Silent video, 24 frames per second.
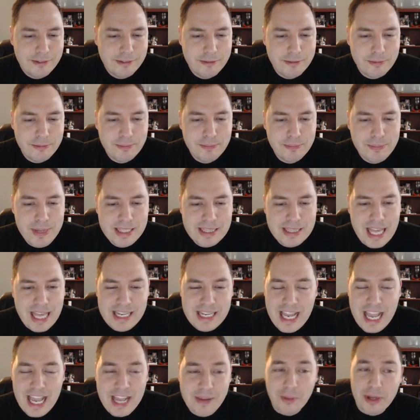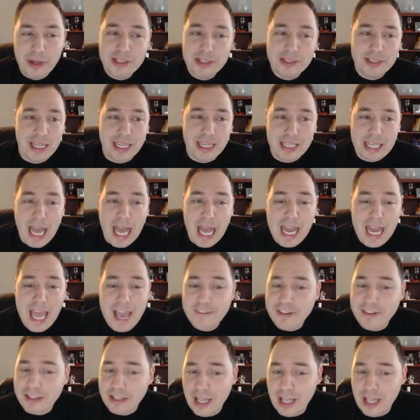Night Witch and not
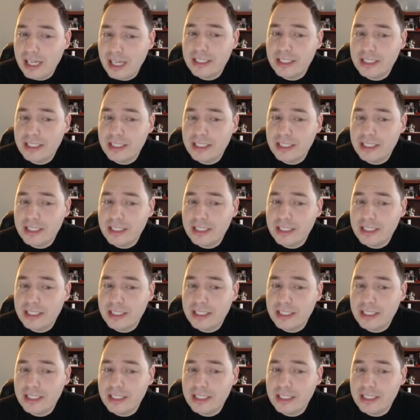having log,